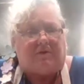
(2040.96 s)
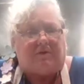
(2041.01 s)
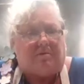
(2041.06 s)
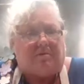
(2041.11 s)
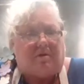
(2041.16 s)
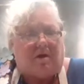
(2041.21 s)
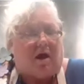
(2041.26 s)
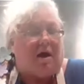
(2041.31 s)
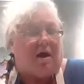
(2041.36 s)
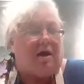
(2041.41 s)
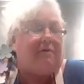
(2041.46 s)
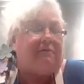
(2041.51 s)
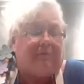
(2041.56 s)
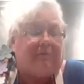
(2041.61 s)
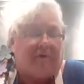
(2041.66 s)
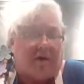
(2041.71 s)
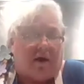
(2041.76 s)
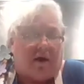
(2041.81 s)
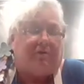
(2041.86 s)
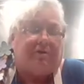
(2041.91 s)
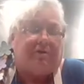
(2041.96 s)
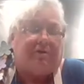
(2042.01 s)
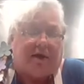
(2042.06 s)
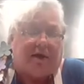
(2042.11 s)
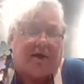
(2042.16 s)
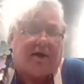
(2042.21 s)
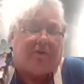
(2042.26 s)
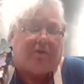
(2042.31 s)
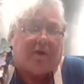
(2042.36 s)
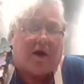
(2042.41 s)
have the I have
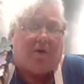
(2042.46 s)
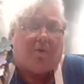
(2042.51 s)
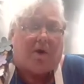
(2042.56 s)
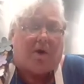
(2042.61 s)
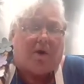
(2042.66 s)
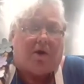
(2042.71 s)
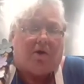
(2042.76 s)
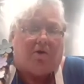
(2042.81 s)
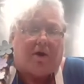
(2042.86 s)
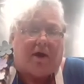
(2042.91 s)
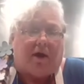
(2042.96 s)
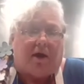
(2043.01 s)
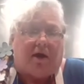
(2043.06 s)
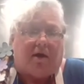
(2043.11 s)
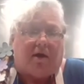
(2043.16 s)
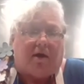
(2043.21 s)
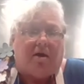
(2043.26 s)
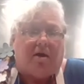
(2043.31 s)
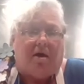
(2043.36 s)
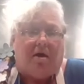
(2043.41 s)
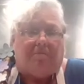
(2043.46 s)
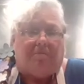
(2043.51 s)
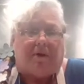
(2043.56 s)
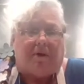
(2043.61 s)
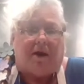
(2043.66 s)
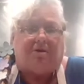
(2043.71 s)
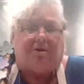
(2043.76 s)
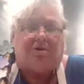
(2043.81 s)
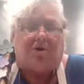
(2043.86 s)
never done it that way, okay?